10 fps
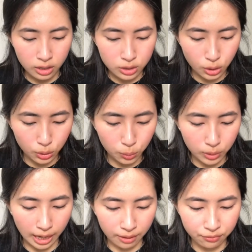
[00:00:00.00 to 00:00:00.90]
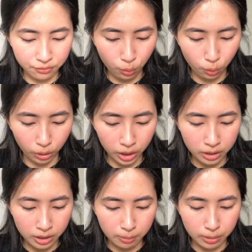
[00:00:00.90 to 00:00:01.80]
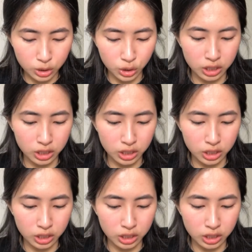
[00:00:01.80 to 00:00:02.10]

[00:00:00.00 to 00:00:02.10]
So you would have 4, but your